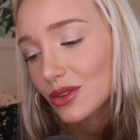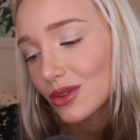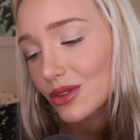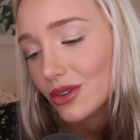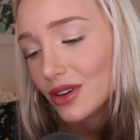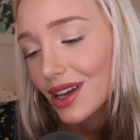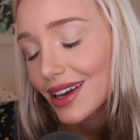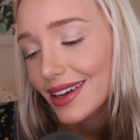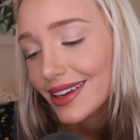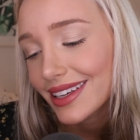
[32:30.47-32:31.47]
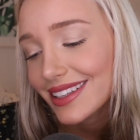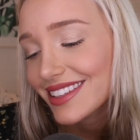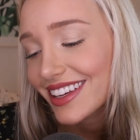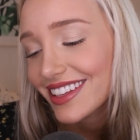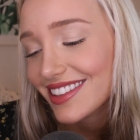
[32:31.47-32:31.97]
Ooh,
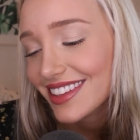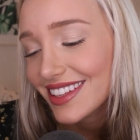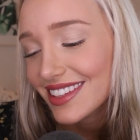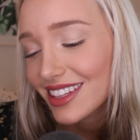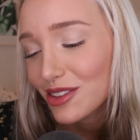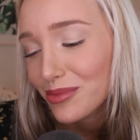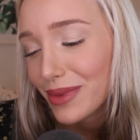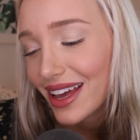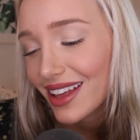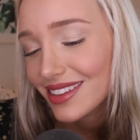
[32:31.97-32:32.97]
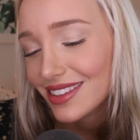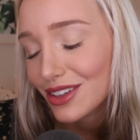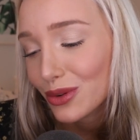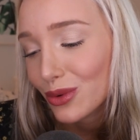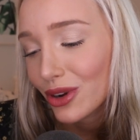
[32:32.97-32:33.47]
kiss kiss, this lip
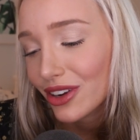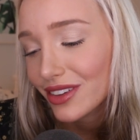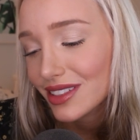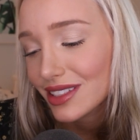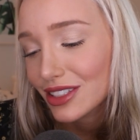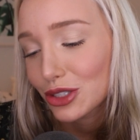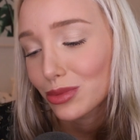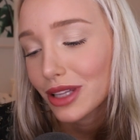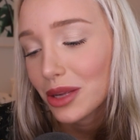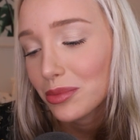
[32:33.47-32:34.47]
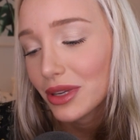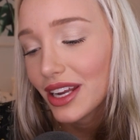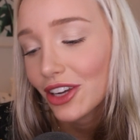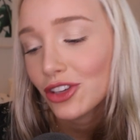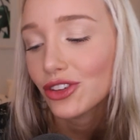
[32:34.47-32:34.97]
mask works to plump and
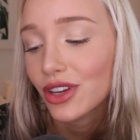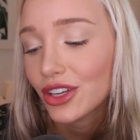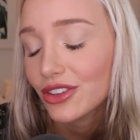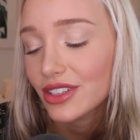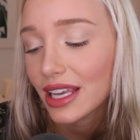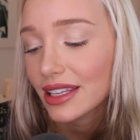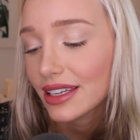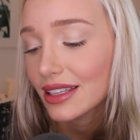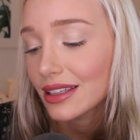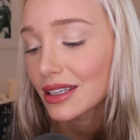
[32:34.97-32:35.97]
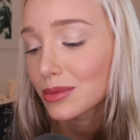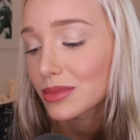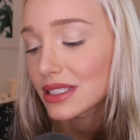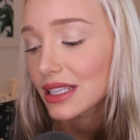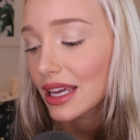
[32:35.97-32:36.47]
hydrate your delicate
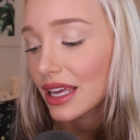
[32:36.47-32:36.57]
lips,